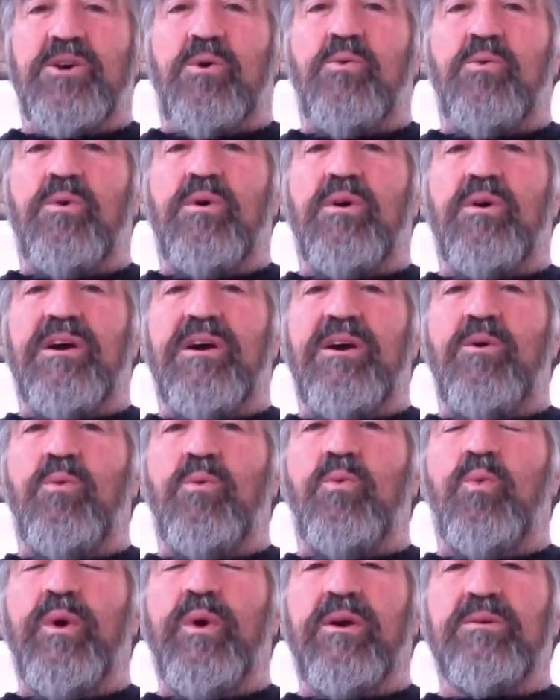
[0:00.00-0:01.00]
So
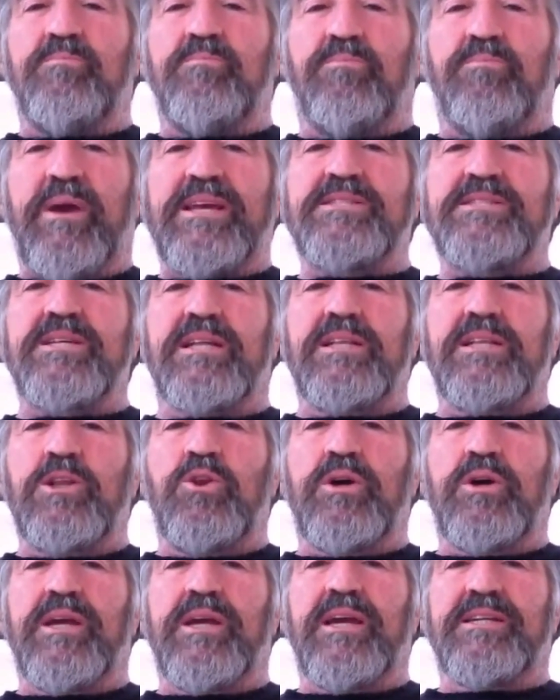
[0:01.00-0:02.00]
we're
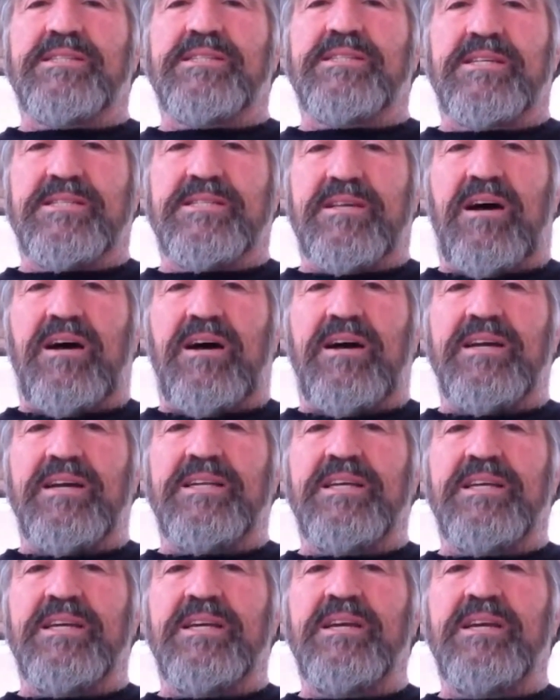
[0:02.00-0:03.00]
basically looking at a
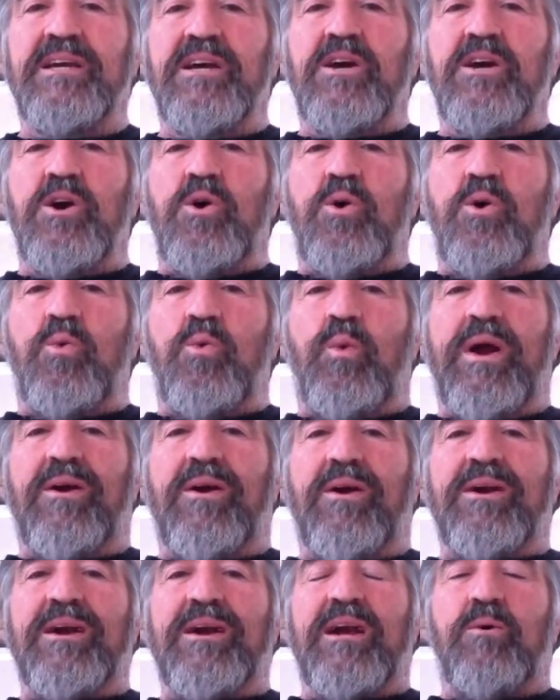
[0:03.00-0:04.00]
society
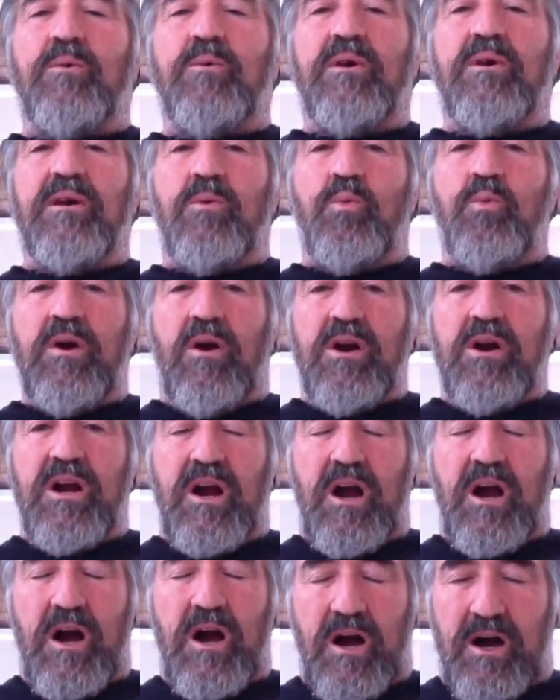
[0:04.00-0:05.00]
where we
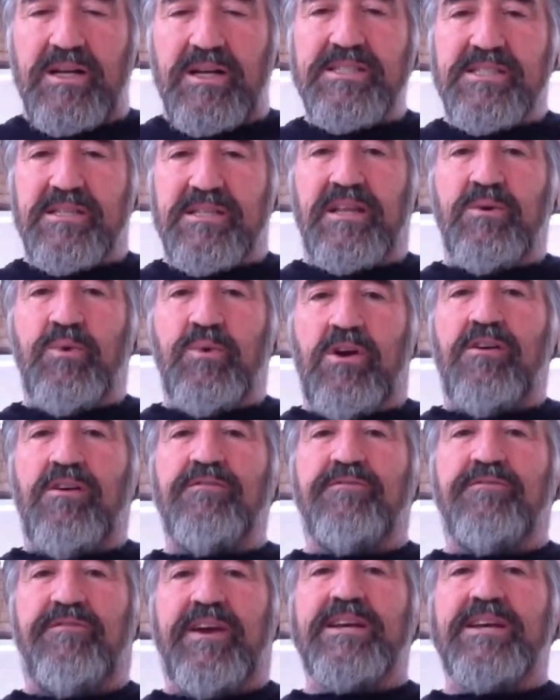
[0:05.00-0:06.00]
are constantly with
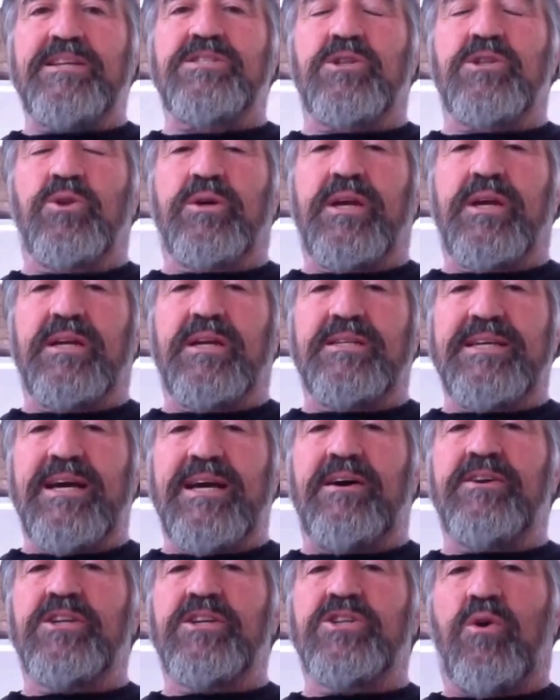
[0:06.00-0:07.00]
our face looking
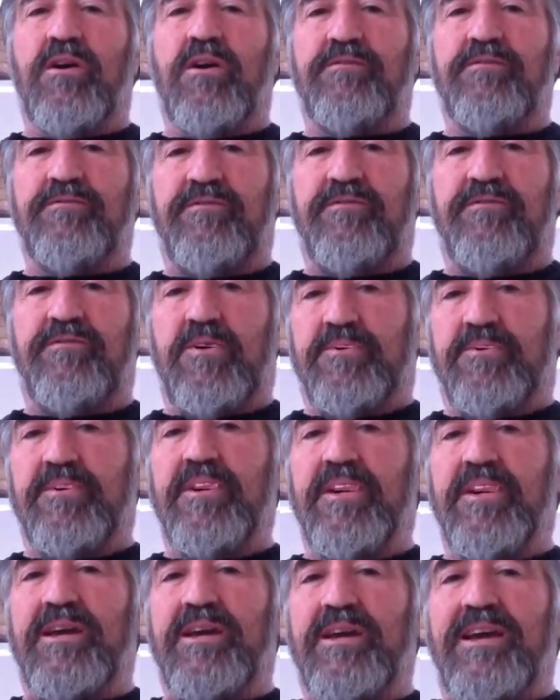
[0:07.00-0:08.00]
down into our phone.
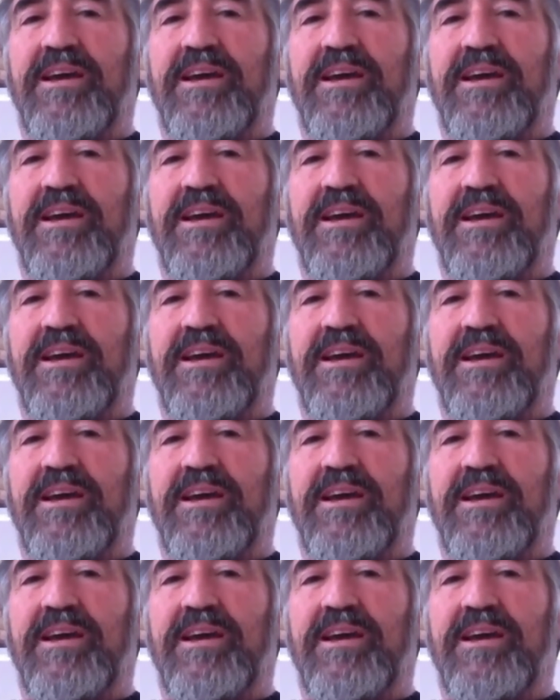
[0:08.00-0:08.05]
